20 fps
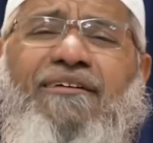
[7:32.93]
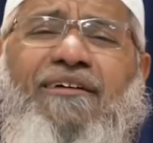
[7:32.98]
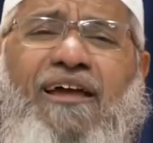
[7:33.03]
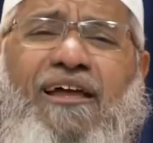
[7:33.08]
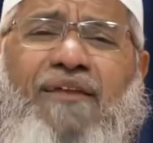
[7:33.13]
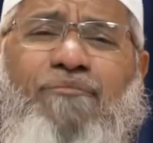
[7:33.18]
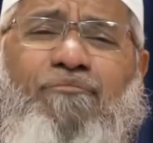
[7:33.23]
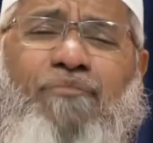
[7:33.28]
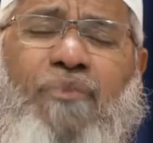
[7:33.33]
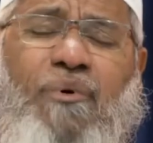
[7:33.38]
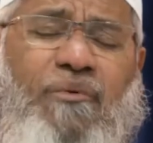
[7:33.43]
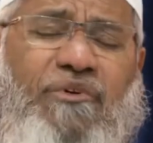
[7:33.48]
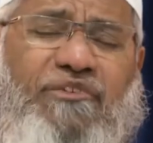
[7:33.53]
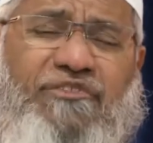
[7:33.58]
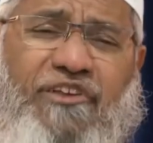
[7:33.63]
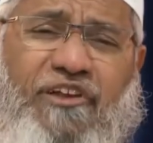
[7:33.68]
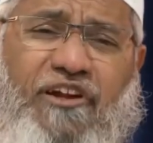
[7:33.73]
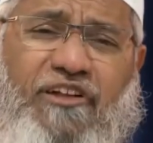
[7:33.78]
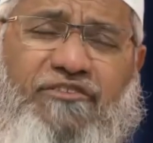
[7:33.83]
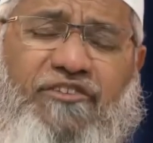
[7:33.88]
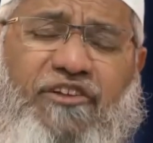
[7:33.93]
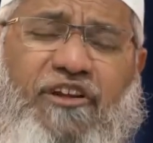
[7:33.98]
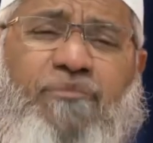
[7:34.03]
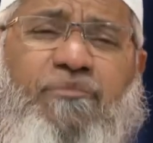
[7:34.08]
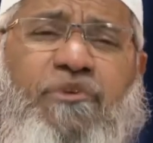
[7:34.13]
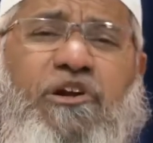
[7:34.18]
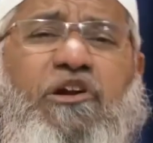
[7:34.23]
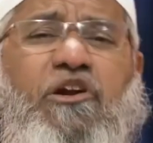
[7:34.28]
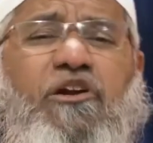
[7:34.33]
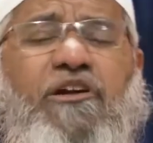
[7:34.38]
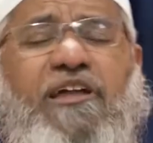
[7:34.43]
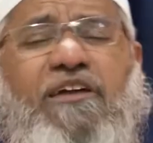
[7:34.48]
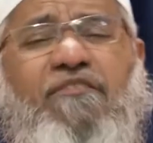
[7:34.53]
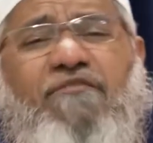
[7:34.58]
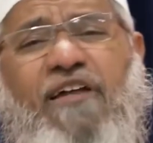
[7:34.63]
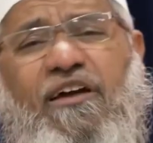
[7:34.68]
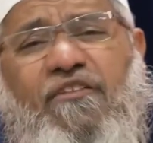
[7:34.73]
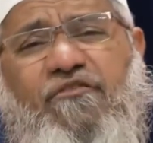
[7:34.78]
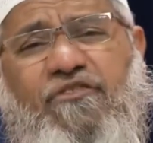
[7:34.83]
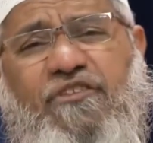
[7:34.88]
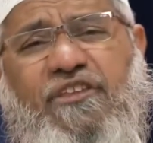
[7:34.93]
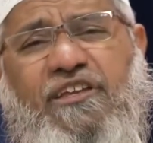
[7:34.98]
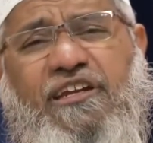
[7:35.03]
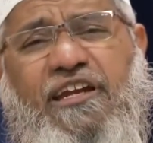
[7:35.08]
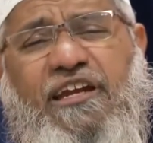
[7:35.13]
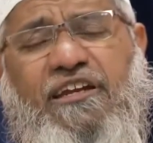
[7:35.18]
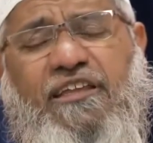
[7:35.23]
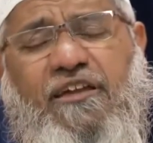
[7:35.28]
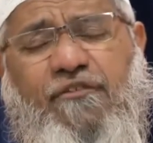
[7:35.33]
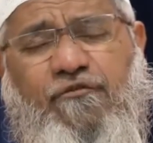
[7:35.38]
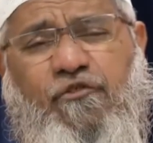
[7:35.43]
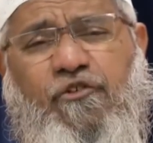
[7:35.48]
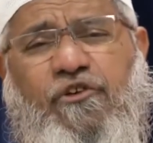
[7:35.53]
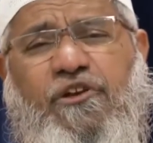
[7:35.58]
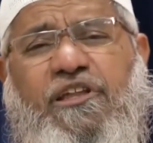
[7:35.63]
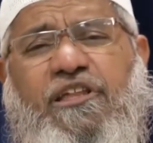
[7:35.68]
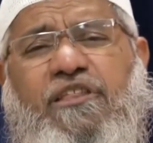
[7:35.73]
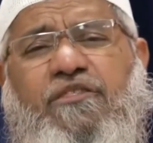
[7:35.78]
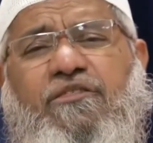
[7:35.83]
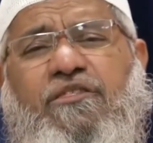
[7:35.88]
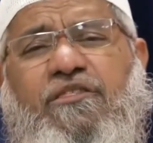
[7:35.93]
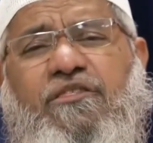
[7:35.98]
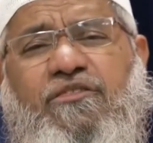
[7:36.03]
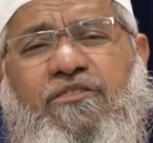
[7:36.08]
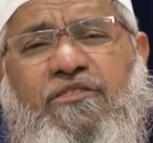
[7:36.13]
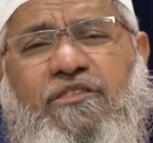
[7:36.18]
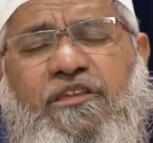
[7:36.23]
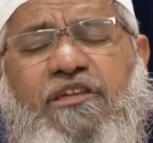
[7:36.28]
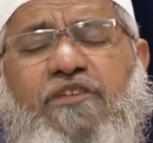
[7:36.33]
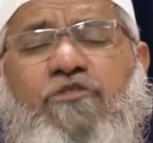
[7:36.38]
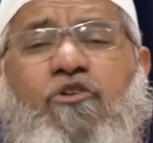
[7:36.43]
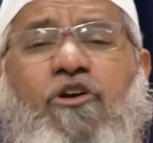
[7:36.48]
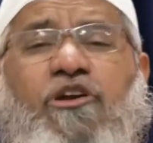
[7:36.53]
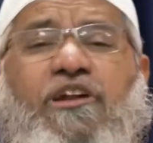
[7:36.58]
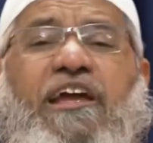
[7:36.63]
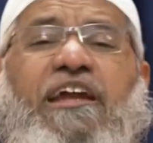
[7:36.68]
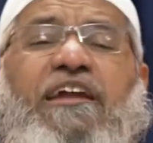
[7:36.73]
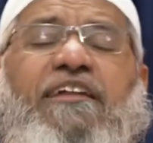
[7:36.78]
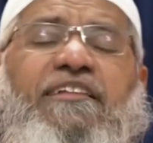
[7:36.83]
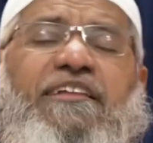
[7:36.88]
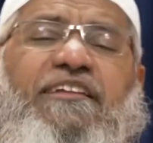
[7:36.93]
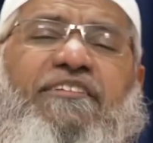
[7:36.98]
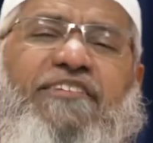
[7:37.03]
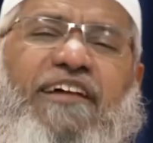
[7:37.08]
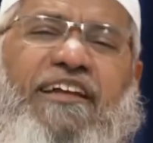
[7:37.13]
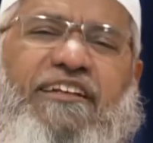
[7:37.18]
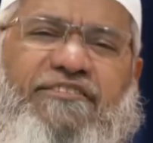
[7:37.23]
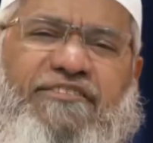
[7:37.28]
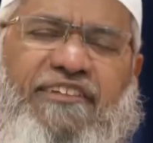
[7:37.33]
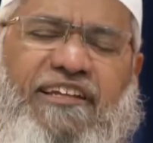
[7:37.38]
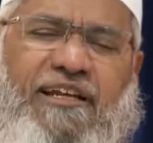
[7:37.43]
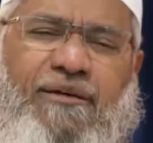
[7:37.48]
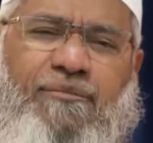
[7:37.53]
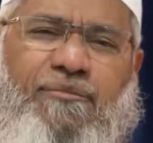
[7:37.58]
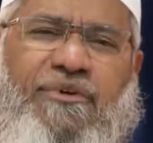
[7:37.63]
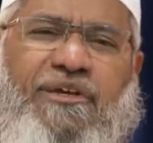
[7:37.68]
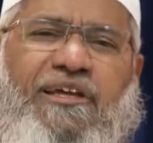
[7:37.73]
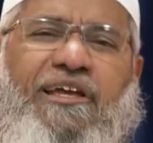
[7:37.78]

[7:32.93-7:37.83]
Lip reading: And Muhammad sallallahu alayhi wa sallam did not give life to the dead, therefore he is not greater than Isa alayhi salam.